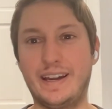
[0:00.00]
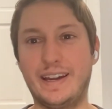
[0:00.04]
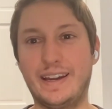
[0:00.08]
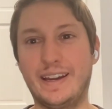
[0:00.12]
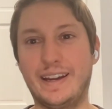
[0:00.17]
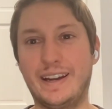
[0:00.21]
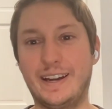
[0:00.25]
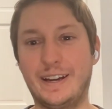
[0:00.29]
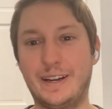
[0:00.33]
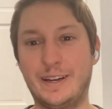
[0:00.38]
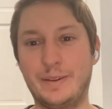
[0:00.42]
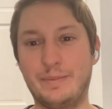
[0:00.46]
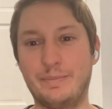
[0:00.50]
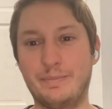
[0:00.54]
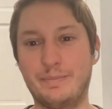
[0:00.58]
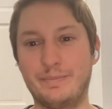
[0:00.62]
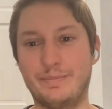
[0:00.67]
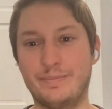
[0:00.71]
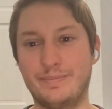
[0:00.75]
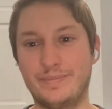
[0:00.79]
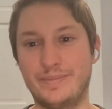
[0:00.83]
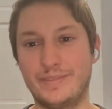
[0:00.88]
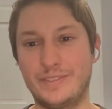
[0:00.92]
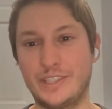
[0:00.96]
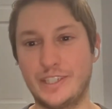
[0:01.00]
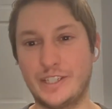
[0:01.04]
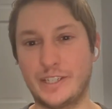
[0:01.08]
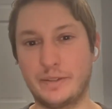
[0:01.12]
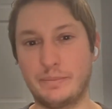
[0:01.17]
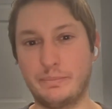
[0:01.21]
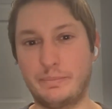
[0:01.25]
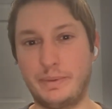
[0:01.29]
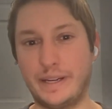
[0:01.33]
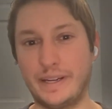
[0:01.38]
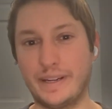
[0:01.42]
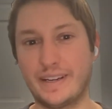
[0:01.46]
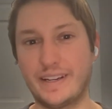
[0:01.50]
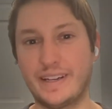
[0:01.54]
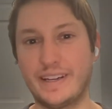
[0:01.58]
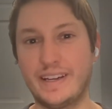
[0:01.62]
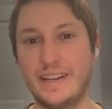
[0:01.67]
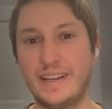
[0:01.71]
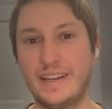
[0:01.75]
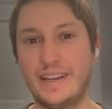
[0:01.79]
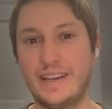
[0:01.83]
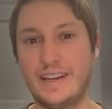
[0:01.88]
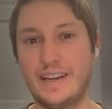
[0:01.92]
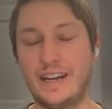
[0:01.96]
Hi, I'm Jacob Beck.
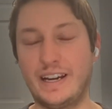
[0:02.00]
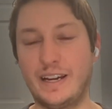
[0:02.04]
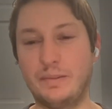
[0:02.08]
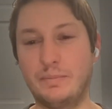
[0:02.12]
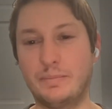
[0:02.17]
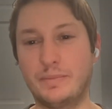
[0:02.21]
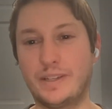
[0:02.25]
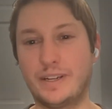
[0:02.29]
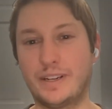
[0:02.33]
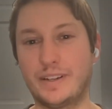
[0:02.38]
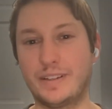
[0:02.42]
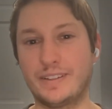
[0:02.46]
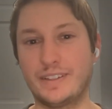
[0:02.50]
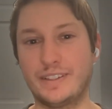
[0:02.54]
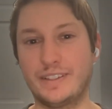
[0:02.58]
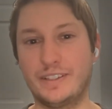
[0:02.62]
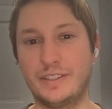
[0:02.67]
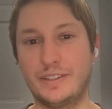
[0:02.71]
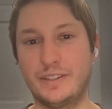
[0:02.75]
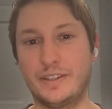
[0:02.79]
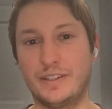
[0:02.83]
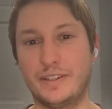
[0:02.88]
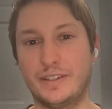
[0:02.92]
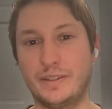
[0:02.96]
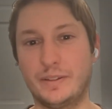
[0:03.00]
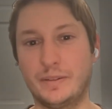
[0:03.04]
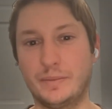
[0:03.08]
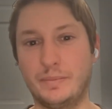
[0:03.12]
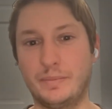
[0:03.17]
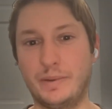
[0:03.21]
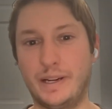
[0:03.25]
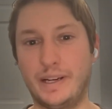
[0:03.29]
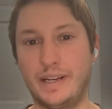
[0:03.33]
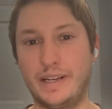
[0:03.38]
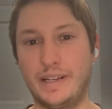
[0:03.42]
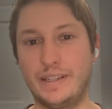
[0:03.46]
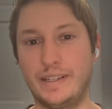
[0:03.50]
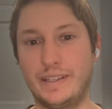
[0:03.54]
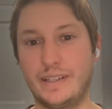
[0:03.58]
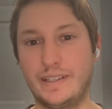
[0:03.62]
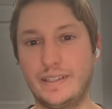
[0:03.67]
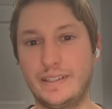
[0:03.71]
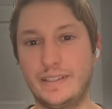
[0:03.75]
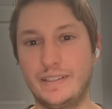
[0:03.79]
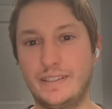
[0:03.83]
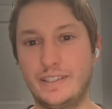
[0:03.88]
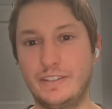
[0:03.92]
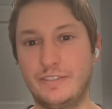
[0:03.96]
I'm currently doing my
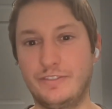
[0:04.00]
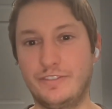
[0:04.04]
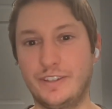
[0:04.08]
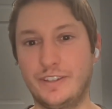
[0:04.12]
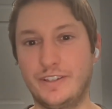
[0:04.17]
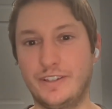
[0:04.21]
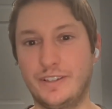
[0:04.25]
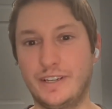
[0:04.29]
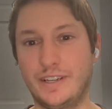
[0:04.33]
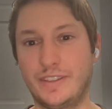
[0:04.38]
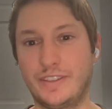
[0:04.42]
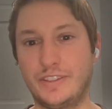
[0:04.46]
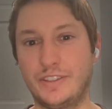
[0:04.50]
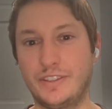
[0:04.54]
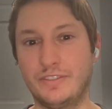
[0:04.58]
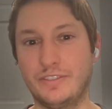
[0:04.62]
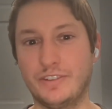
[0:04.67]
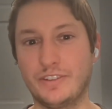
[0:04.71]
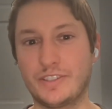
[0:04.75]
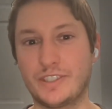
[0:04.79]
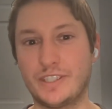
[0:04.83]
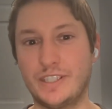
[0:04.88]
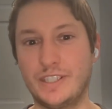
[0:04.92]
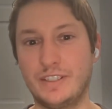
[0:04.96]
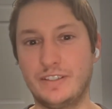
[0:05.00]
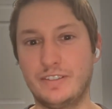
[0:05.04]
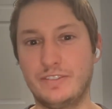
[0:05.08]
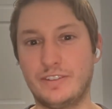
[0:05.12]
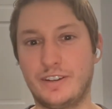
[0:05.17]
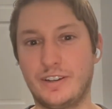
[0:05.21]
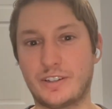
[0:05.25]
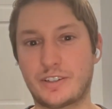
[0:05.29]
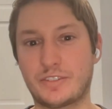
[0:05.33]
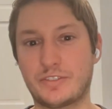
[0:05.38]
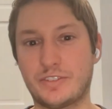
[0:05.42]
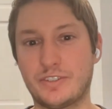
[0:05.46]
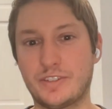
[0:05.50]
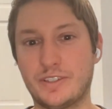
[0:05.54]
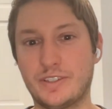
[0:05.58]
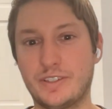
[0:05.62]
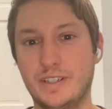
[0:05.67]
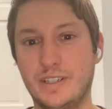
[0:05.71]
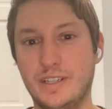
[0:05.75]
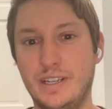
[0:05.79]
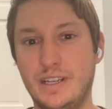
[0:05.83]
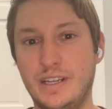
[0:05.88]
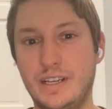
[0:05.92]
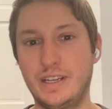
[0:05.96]
DPhil at the University of
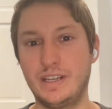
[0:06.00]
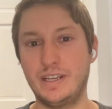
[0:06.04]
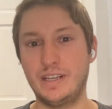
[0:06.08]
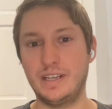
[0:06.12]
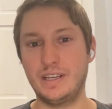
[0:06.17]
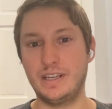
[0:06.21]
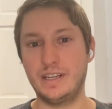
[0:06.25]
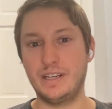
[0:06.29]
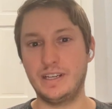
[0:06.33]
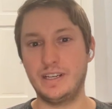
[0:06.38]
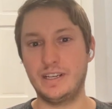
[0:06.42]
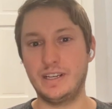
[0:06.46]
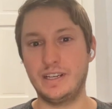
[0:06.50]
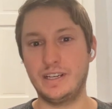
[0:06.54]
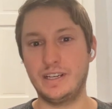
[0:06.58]
Oxford. We